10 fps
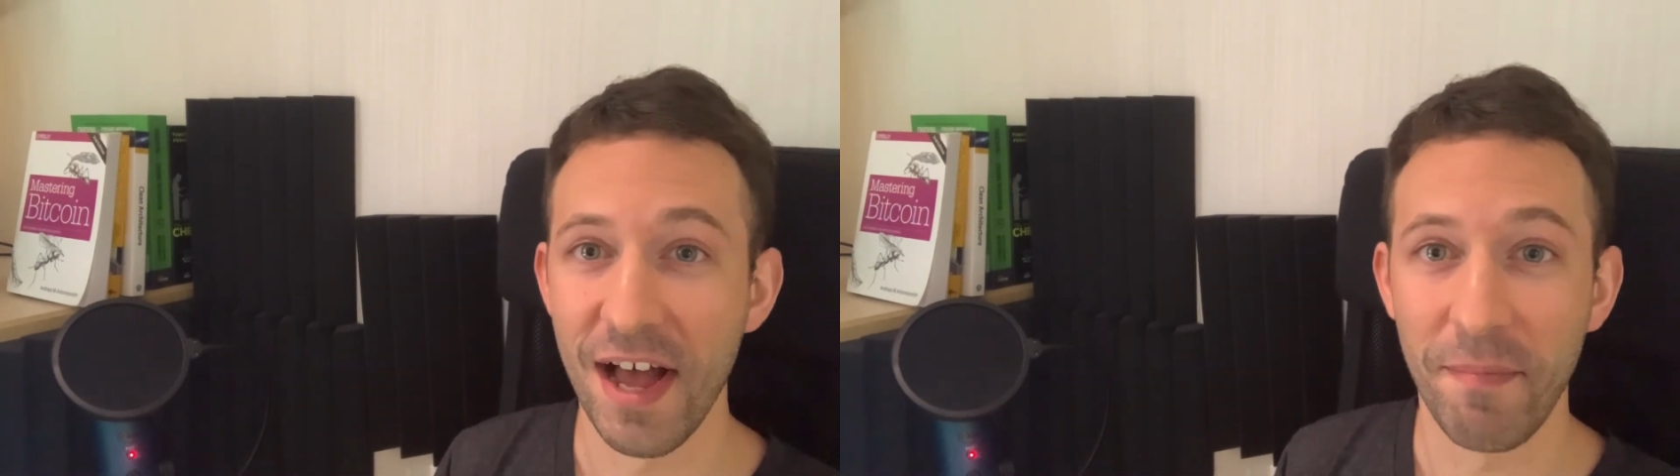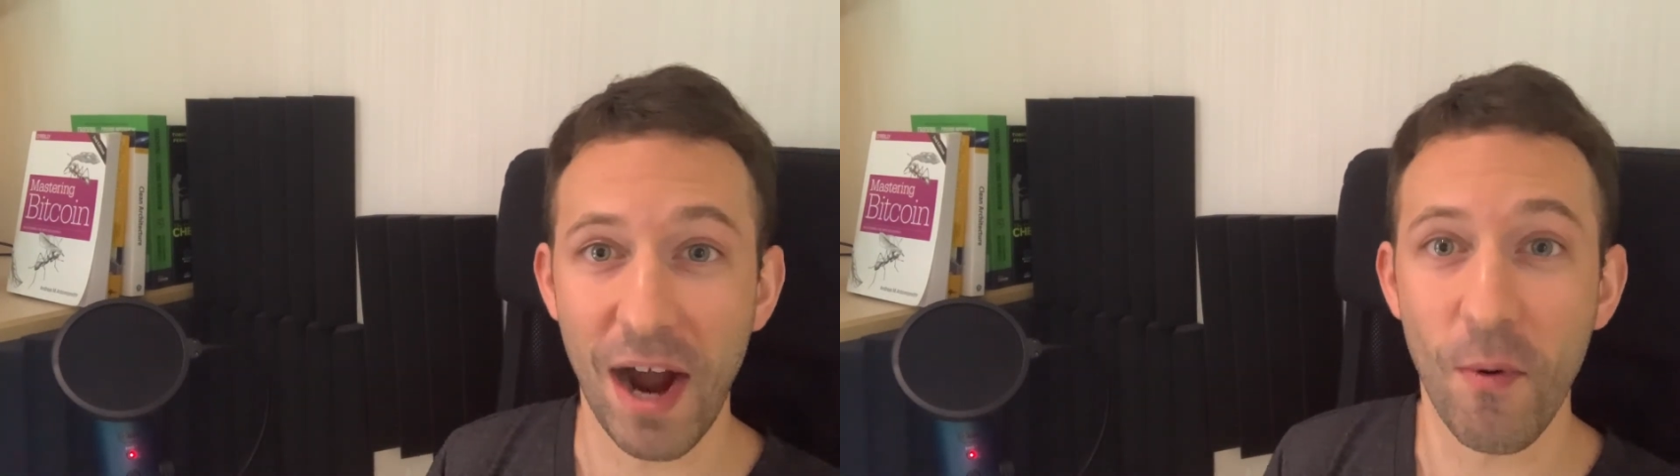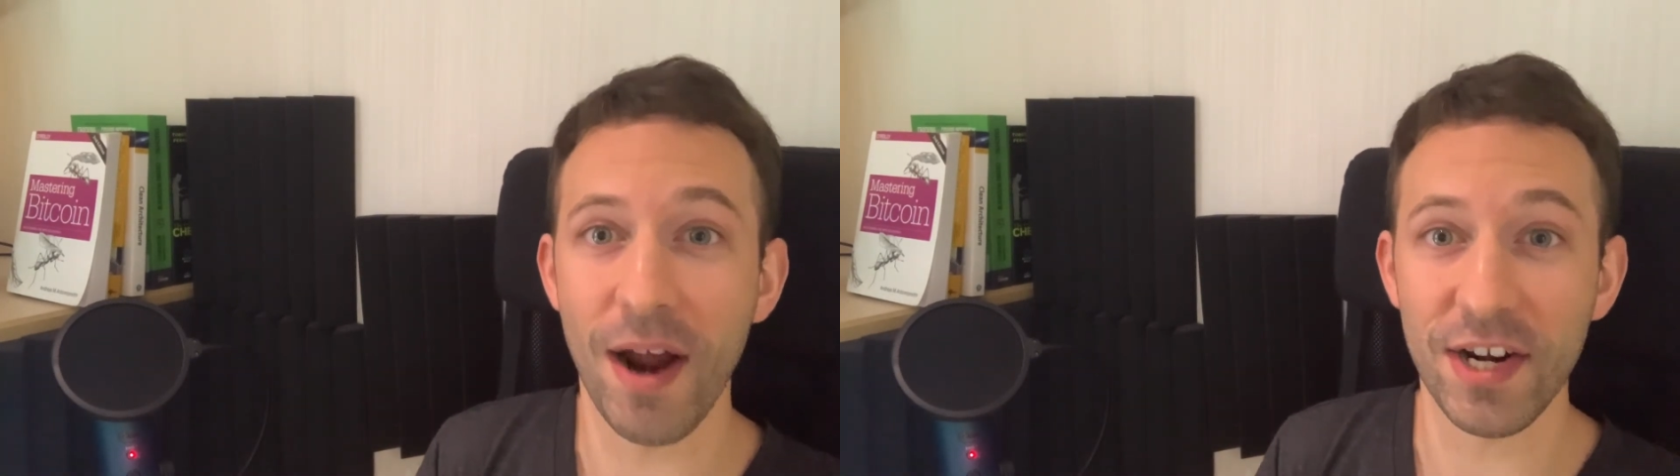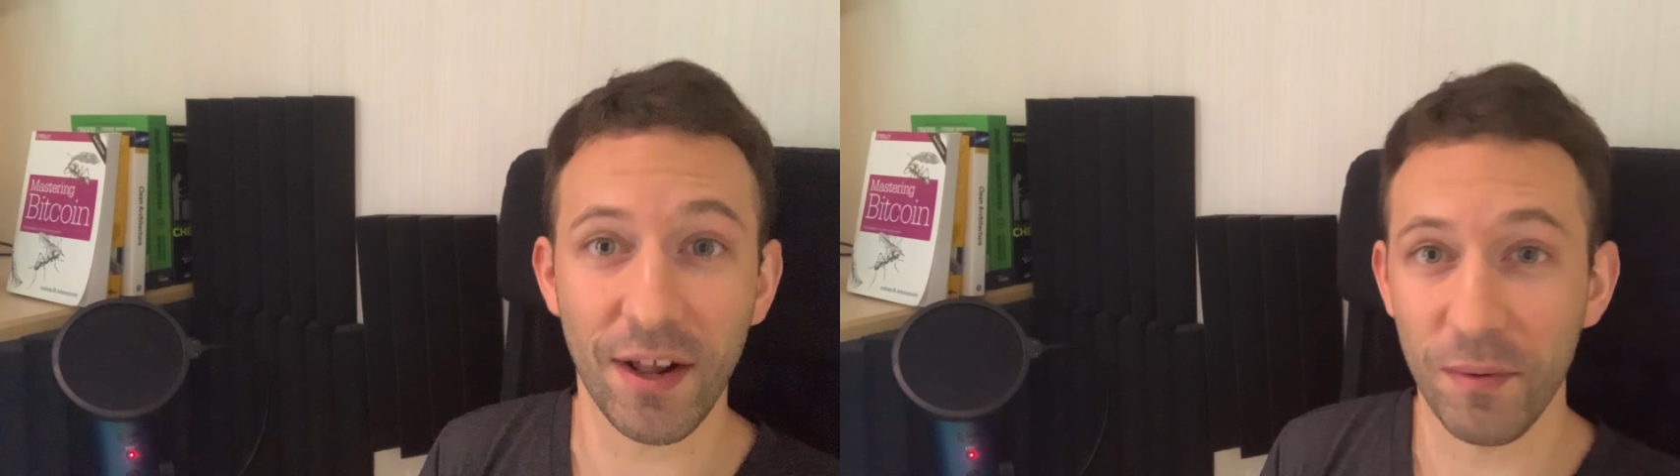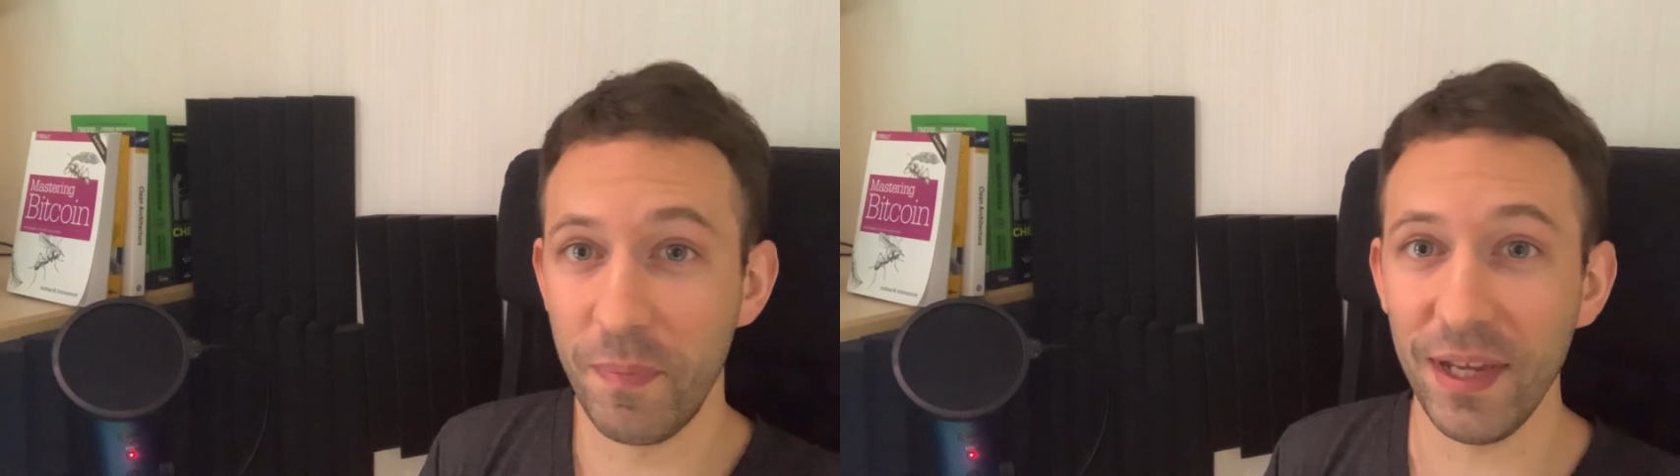my $1
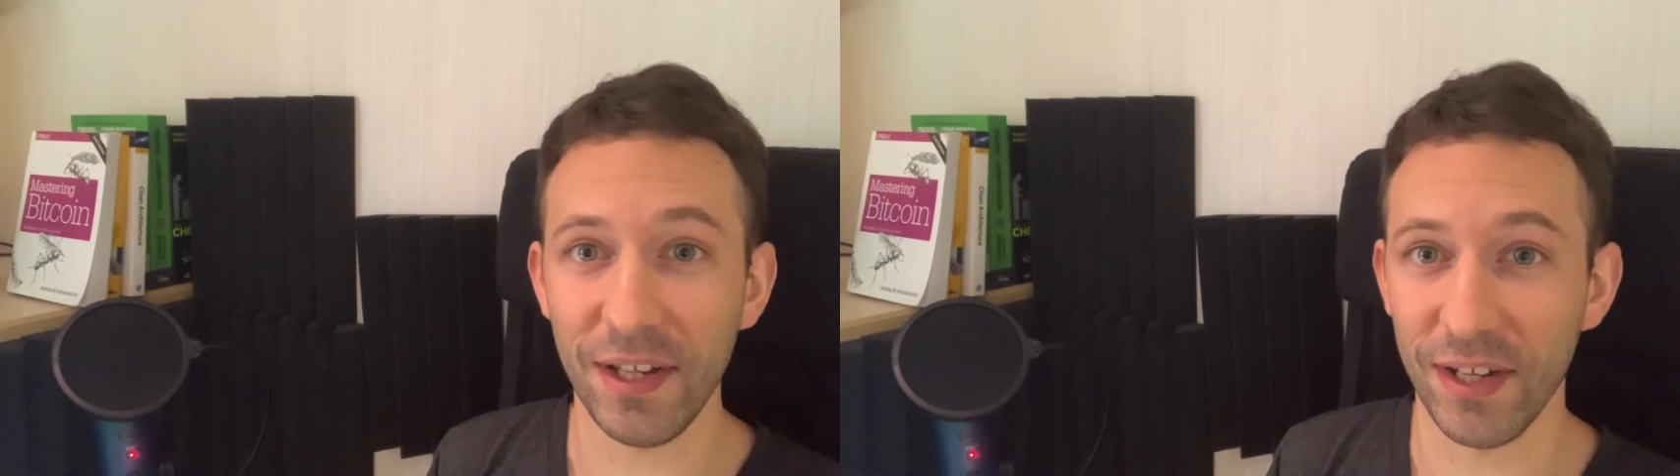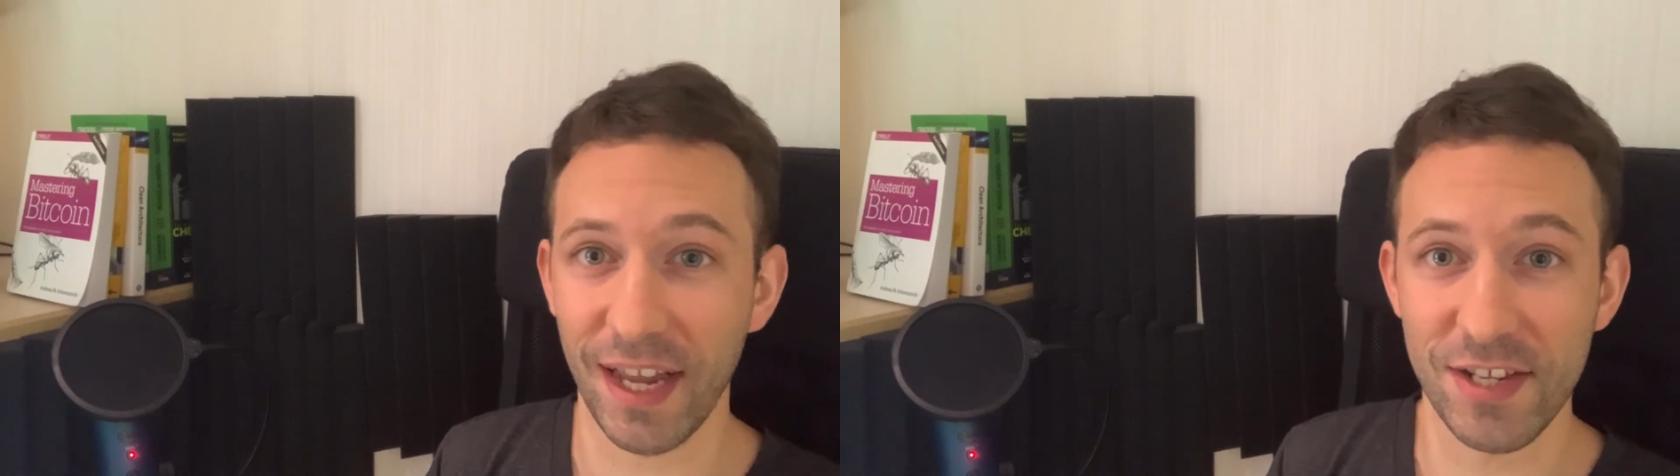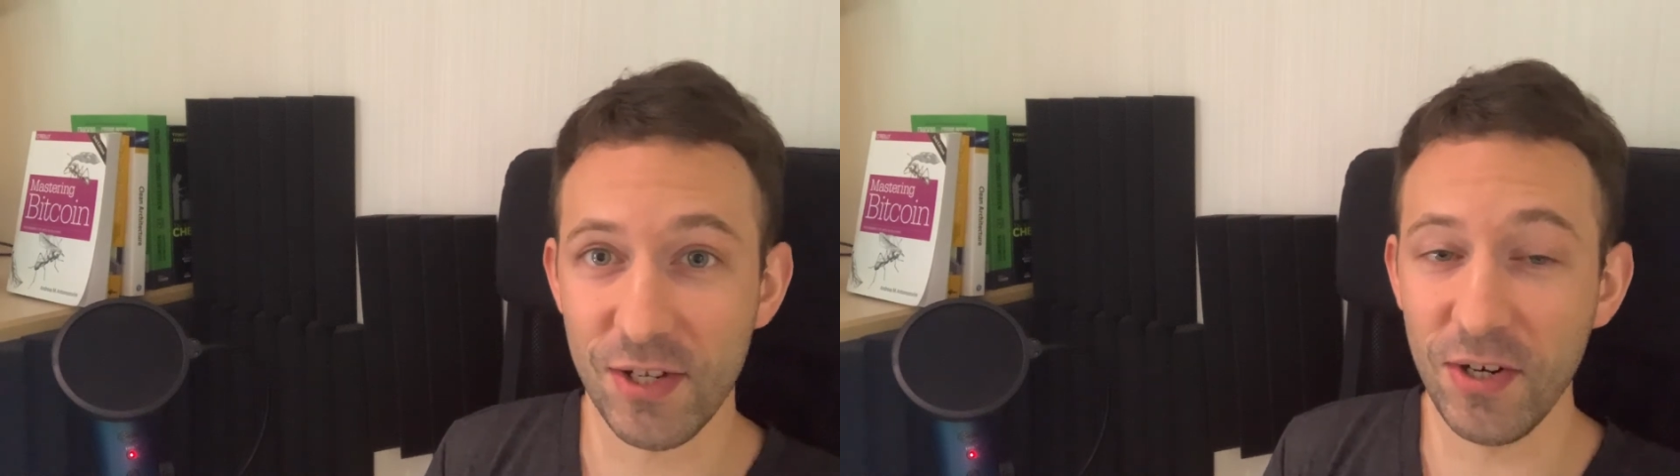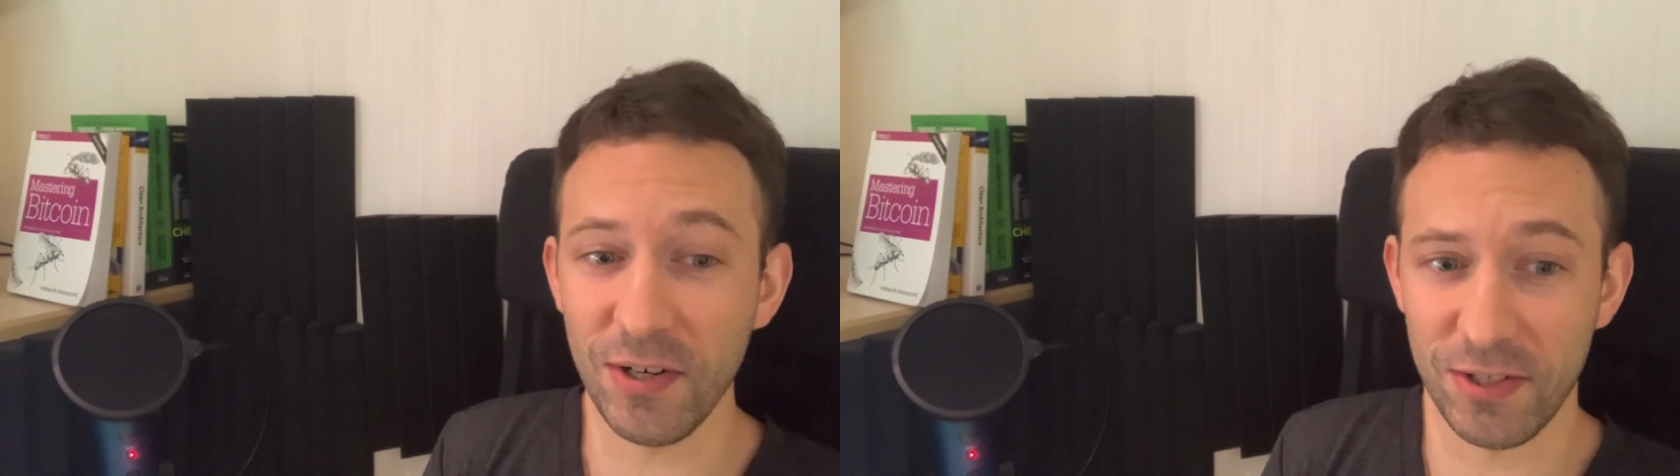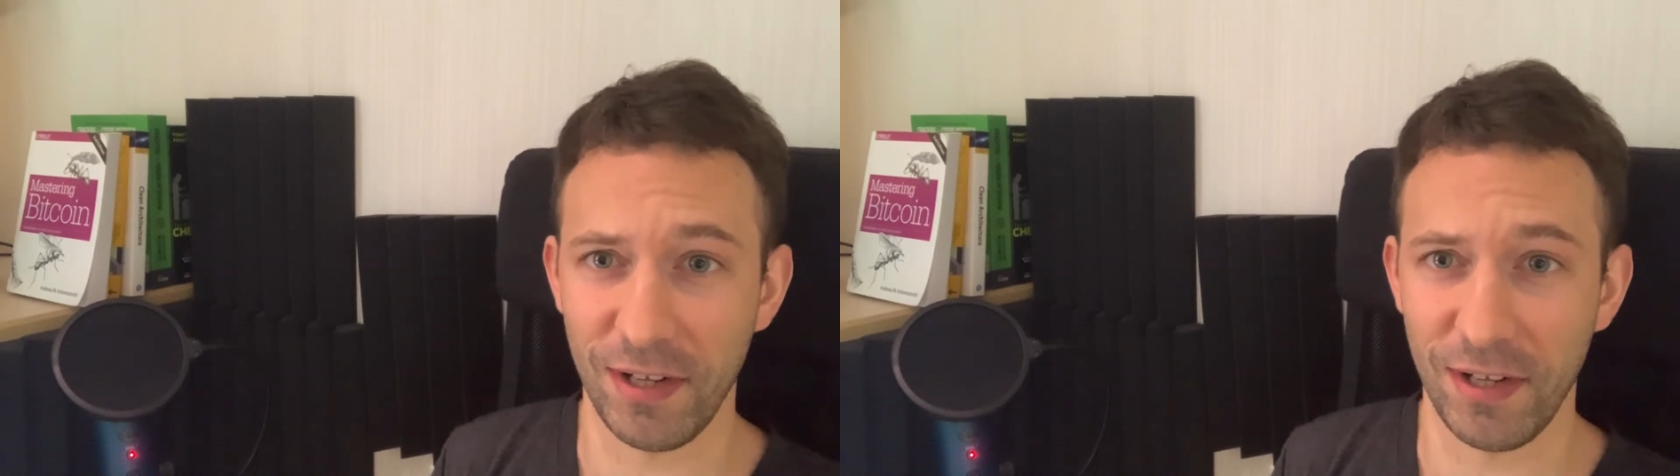bill against yours?